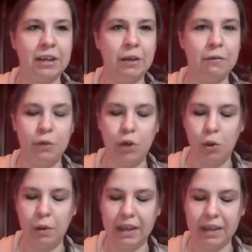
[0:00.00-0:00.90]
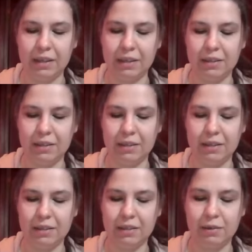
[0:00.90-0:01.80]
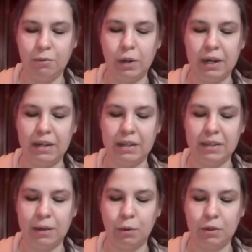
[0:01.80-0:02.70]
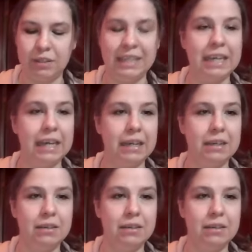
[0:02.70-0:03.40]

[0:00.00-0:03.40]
of knowing what it is that we're seeking.